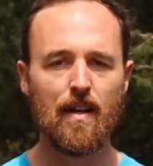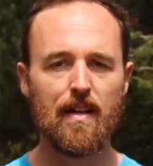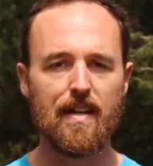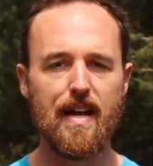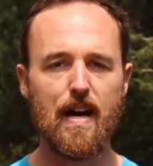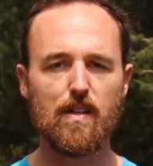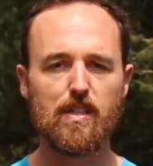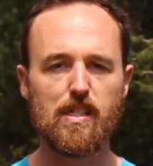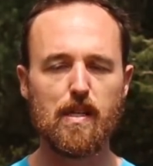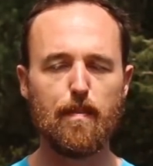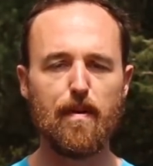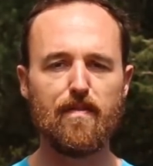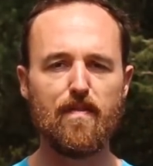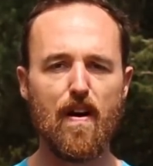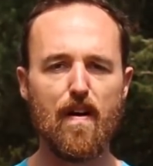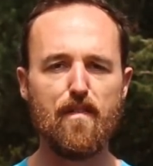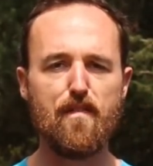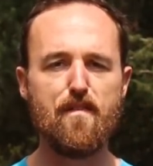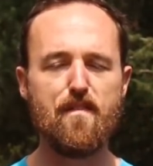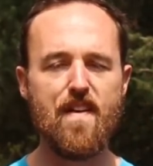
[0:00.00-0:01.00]
Now, some of
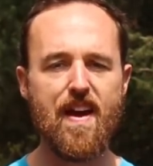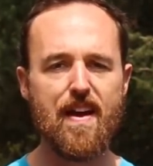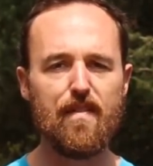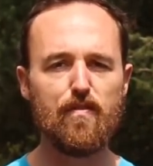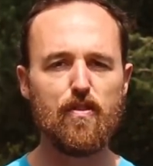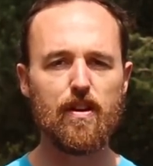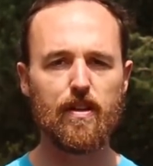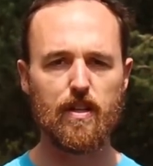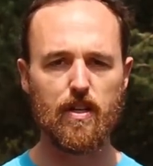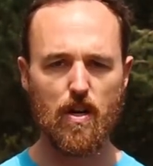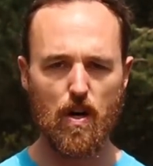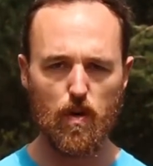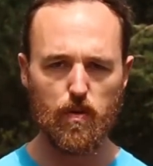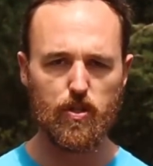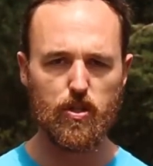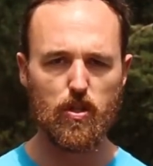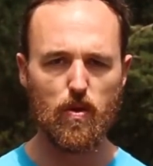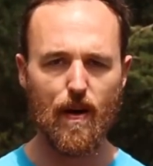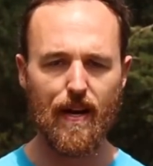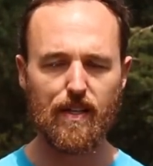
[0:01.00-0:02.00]
our favorite
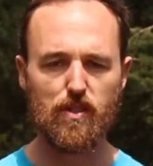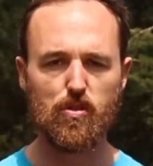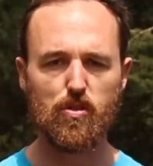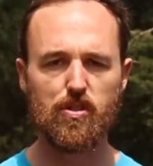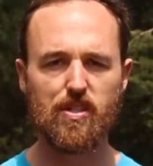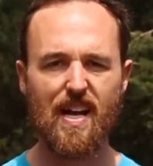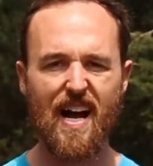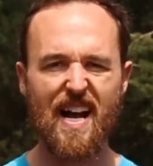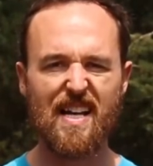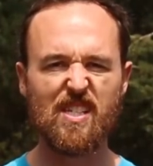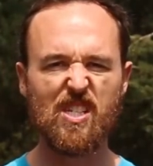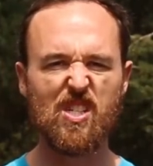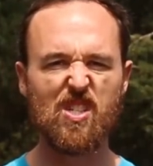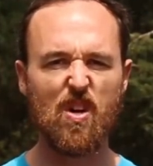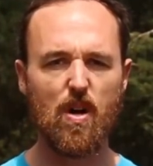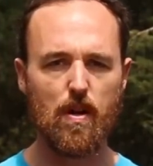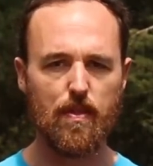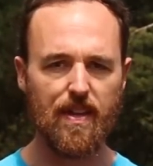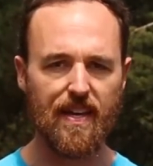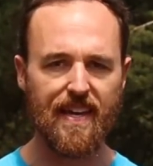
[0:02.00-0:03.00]
go-to exercises
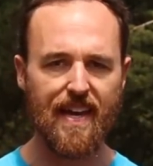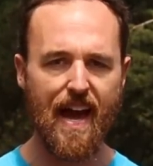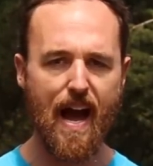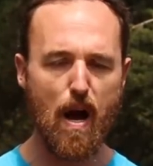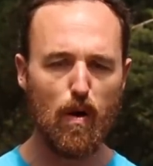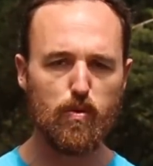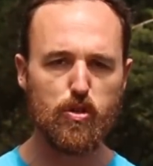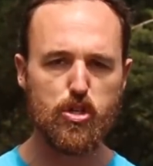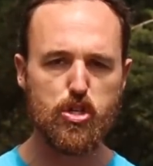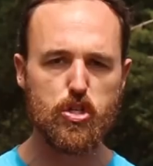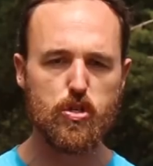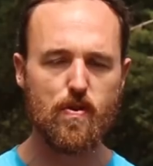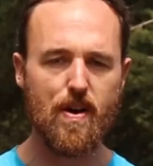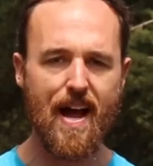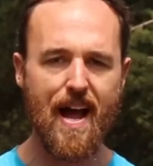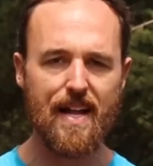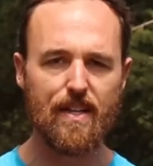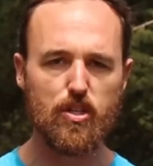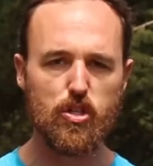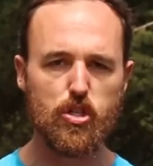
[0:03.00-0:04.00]
are the couch
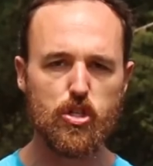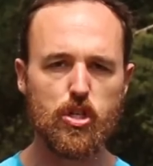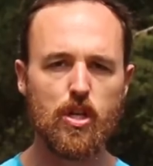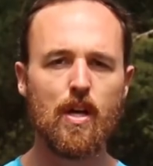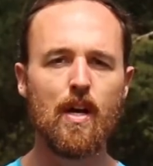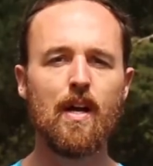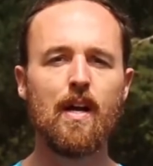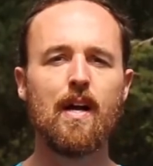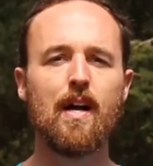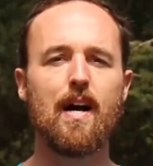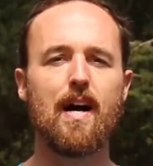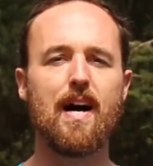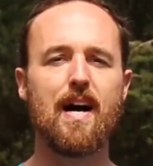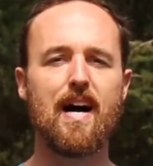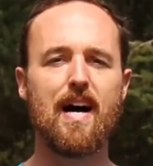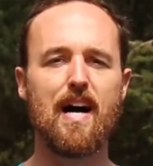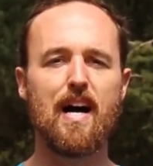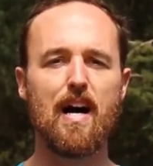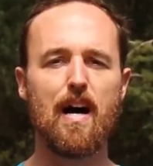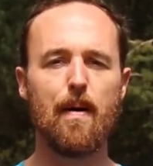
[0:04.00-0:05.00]
stretch,
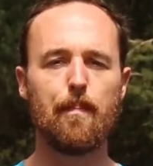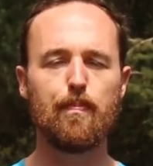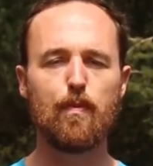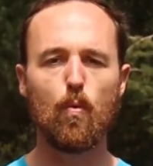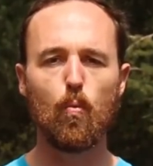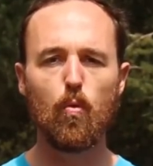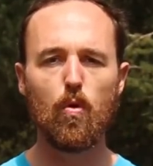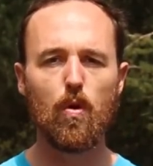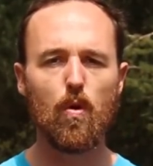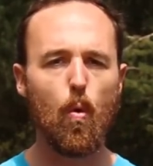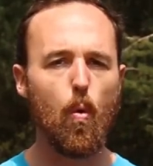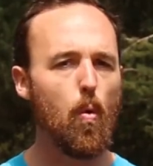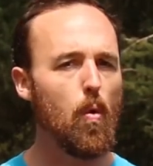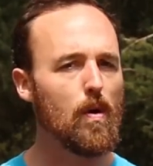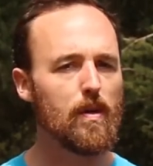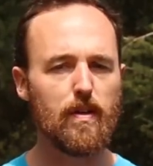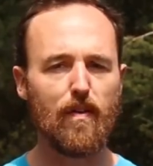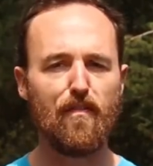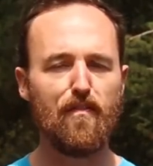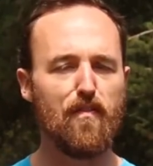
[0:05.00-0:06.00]
um, or,
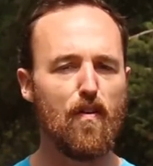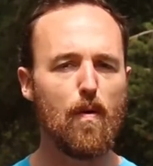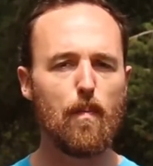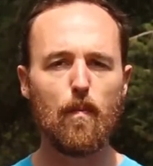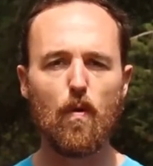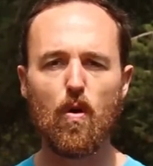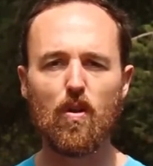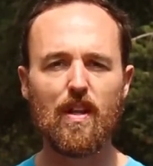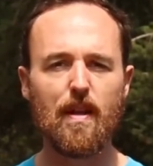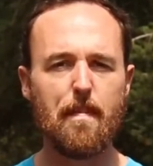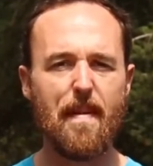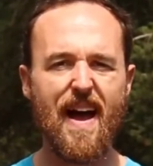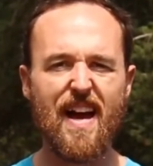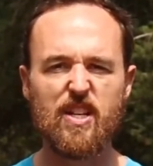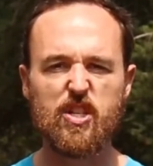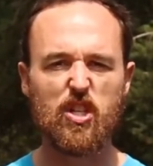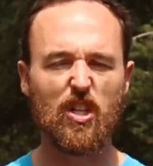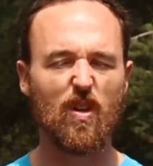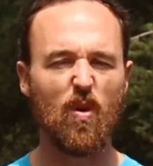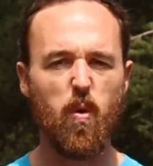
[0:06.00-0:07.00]
or, to foam roll and
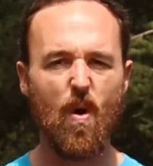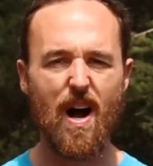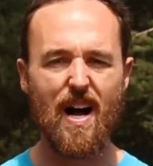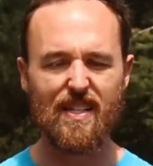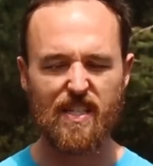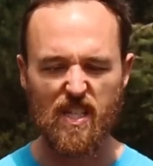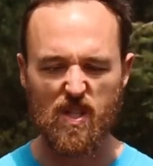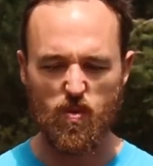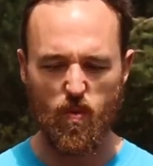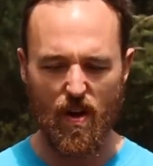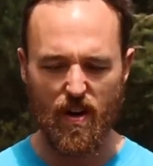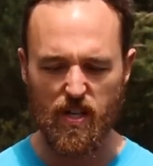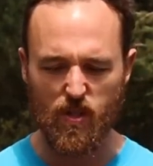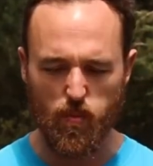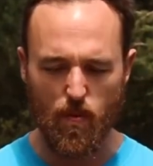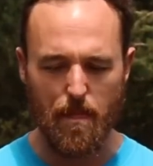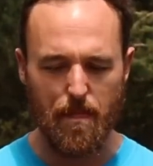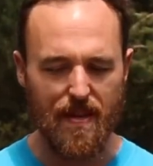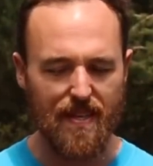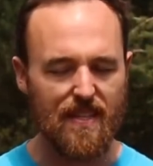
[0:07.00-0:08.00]
mash your quads. As runners,
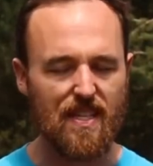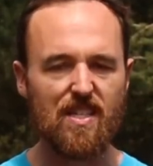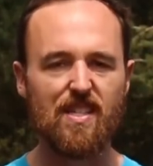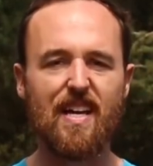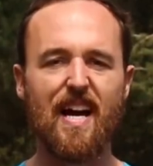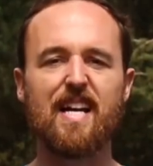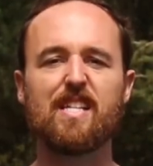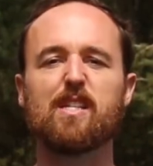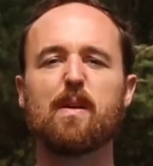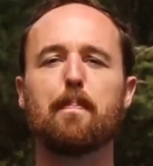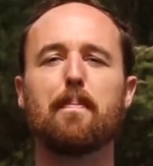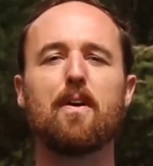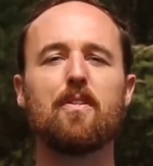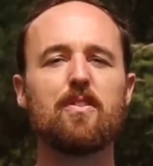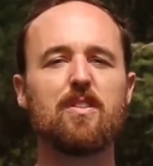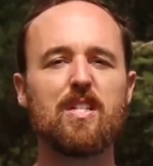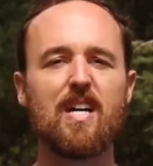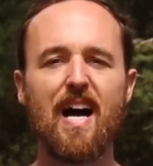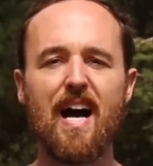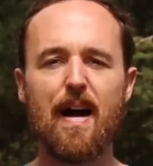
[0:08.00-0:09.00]
we beat these guys up all
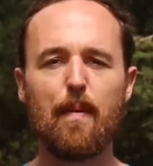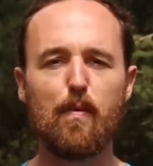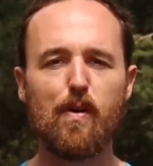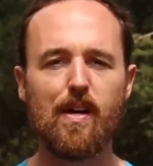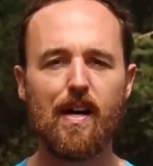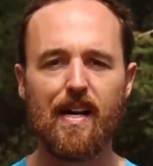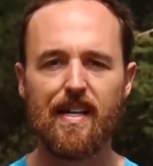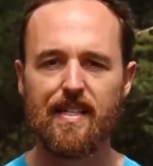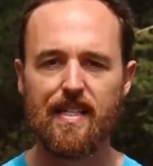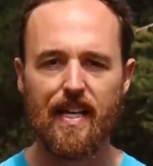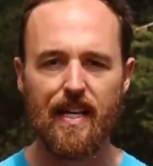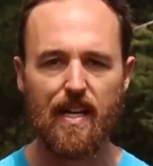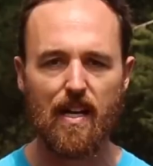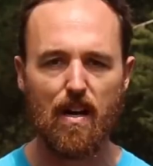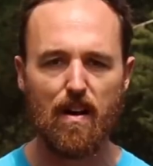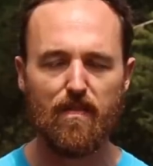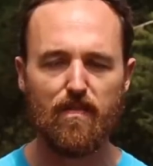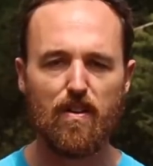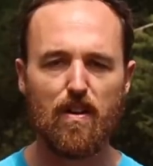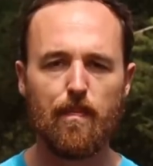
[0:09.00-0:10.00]
the time. We got to take
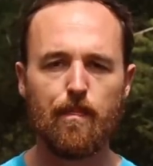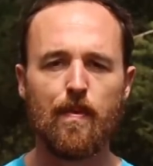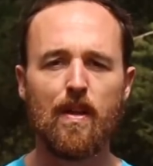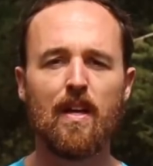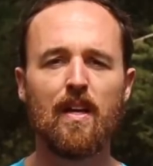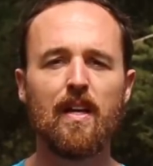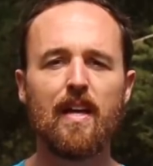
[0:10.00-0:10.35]
care of them.